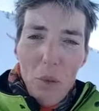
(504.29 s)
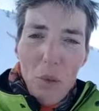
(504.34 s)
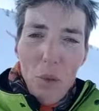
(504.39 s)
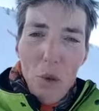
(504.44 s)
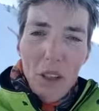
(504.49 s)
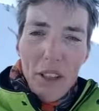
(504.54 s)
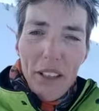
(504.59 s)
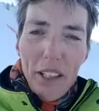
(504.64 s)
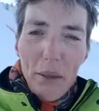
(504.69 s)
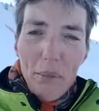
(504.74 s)

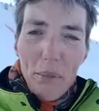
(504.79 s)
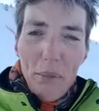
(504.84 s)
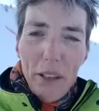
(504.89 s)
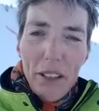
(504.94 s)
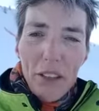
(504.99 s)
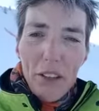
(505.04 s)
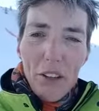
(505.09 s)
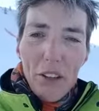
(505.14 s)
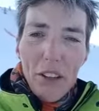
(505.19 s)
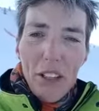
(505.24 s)
what that
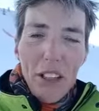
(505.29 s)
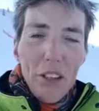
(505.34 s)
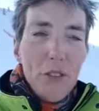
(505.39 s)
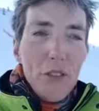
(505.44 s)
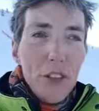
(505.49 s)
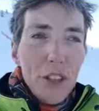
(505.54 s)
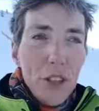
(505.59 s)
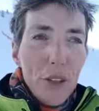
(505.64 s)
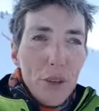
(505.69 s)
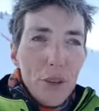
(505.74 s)
might look like
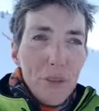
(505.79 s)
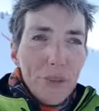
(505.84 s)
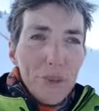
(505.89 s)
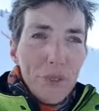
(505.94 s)
for you